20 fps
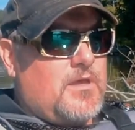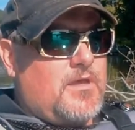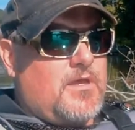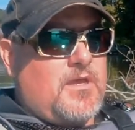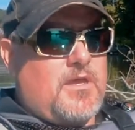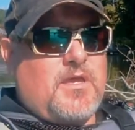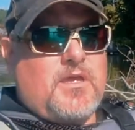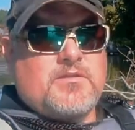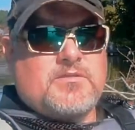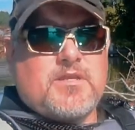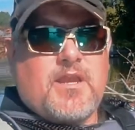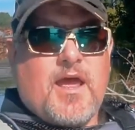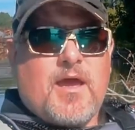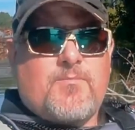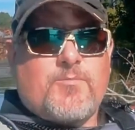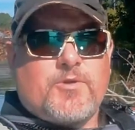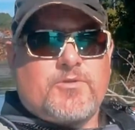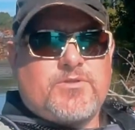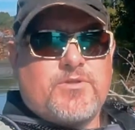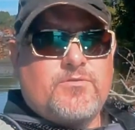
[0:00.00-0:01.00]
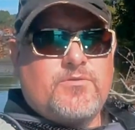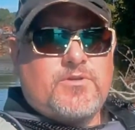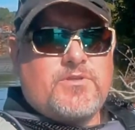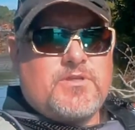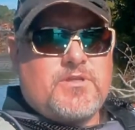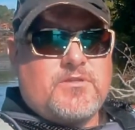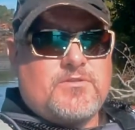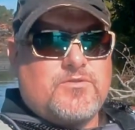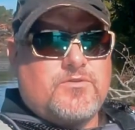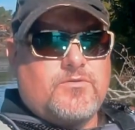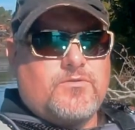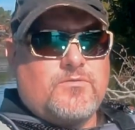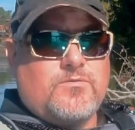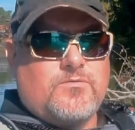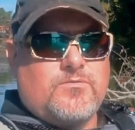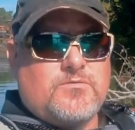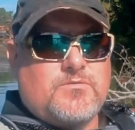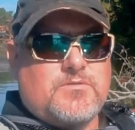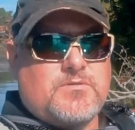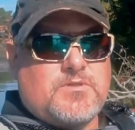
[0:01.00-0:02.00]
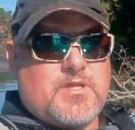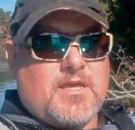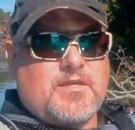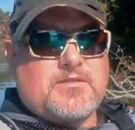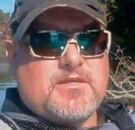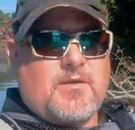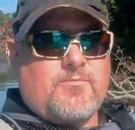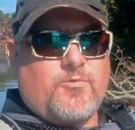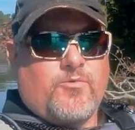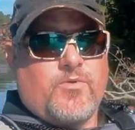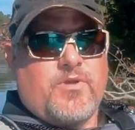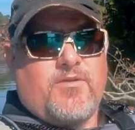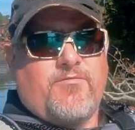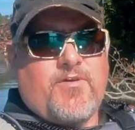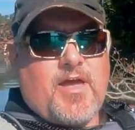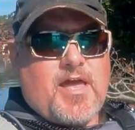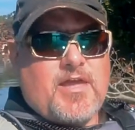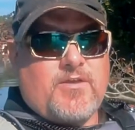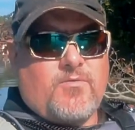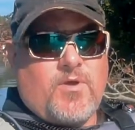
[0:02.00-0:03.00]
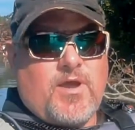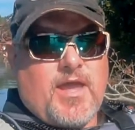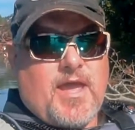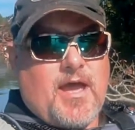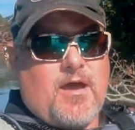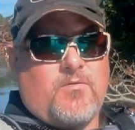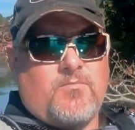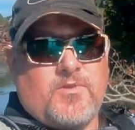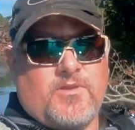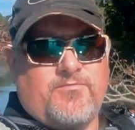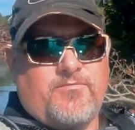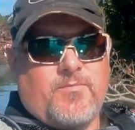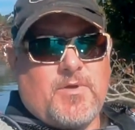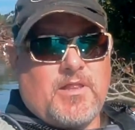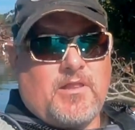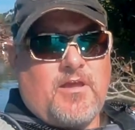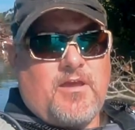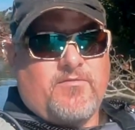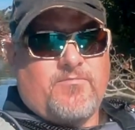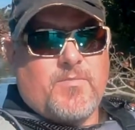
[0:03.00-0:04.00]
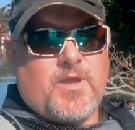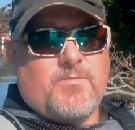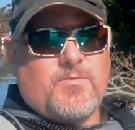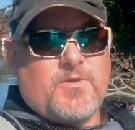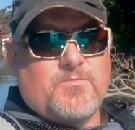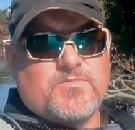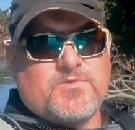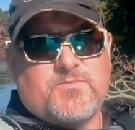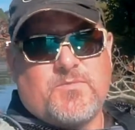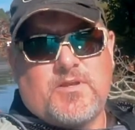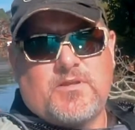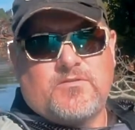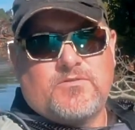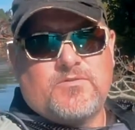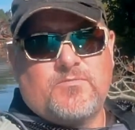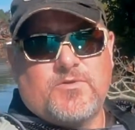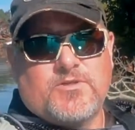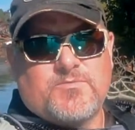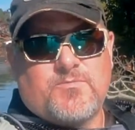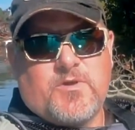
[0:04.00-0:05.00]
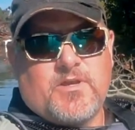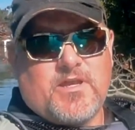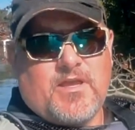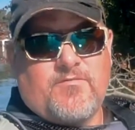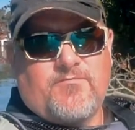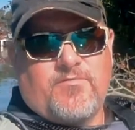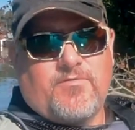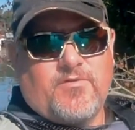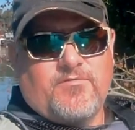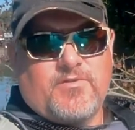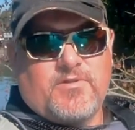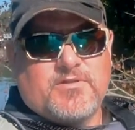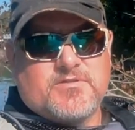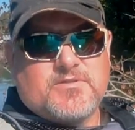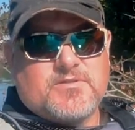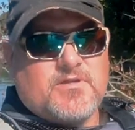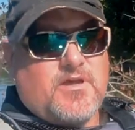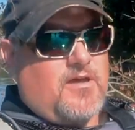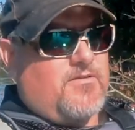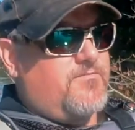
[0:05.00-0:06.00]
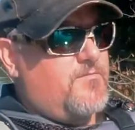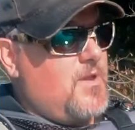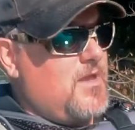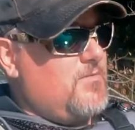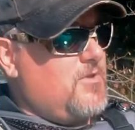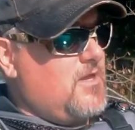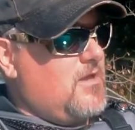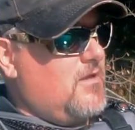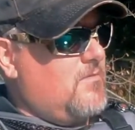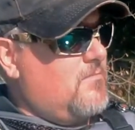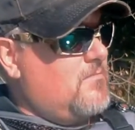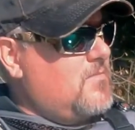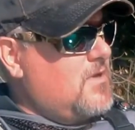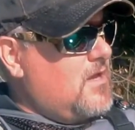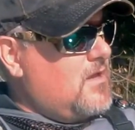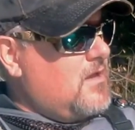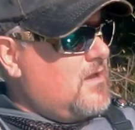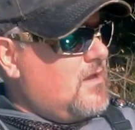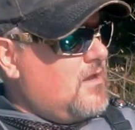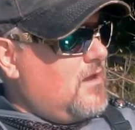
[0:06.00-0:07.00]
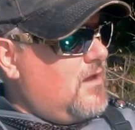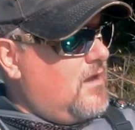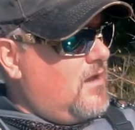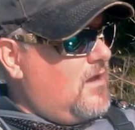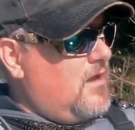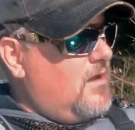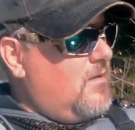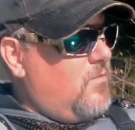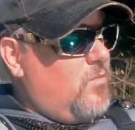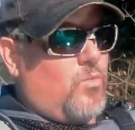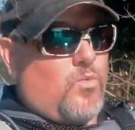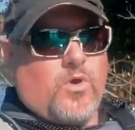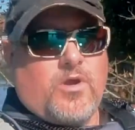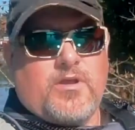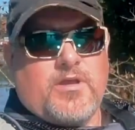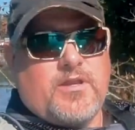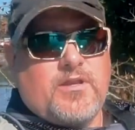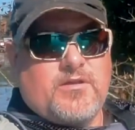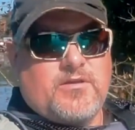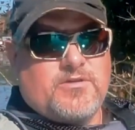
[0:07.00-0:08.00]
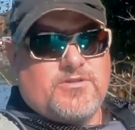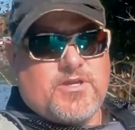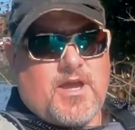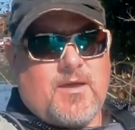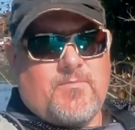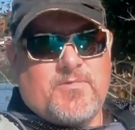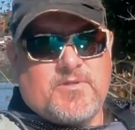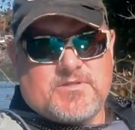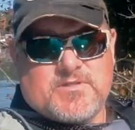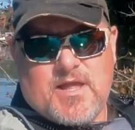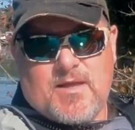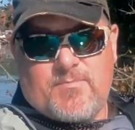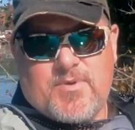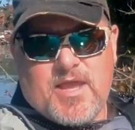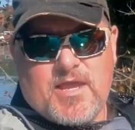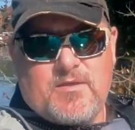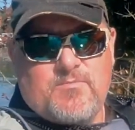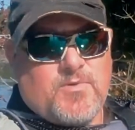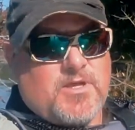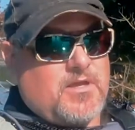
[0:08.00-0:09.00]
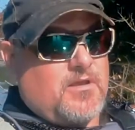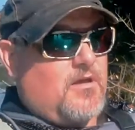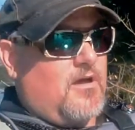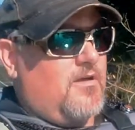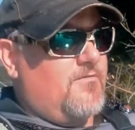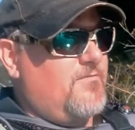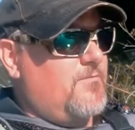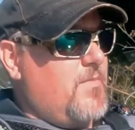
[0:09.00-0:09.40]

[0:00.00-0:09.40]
It's an opportunity to take time to reevaluate how I'm living my life. Maybe I'm spending too much money on frivolous stuff. Maybe I'm working in a job that's not paying me enough.